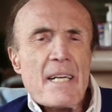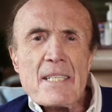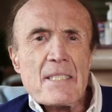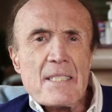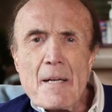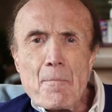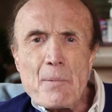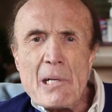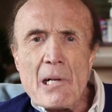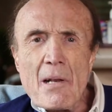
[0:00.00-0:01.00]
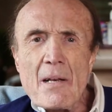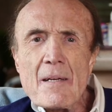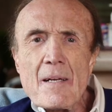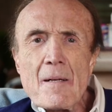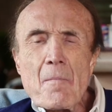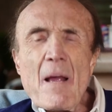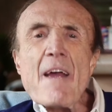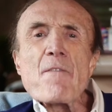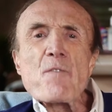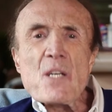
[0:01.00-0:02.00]
It's simple
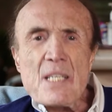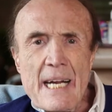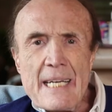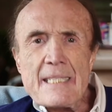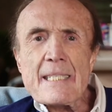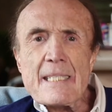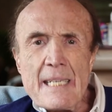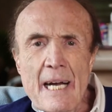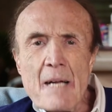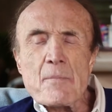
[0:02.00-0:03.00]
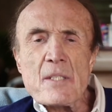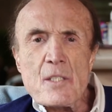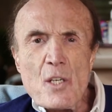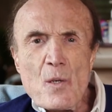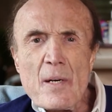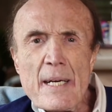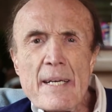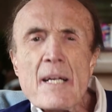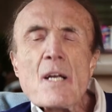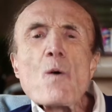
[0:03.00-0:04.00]
if you take the time to do it.
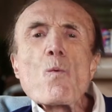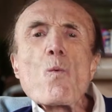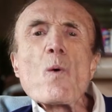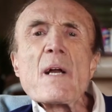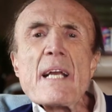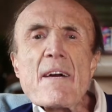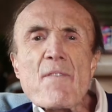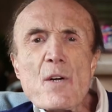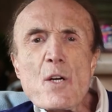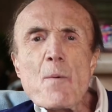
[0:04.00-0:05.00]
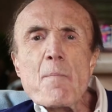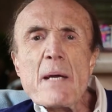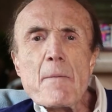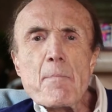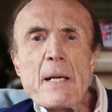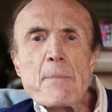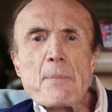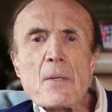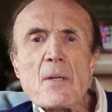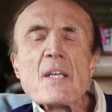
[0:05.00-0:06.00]
Whenever you meet
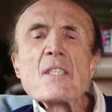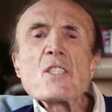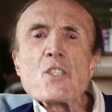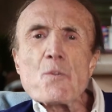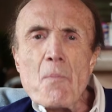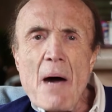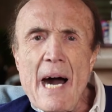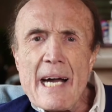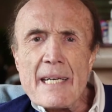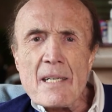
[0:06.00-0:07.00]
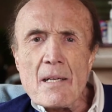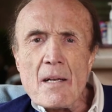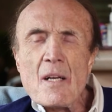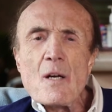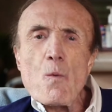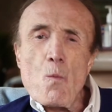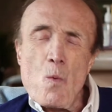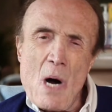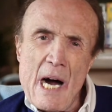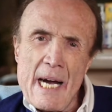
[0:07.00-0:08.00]
people, smile.
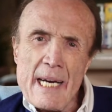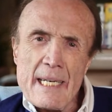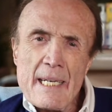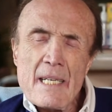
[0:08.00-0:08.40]
Why?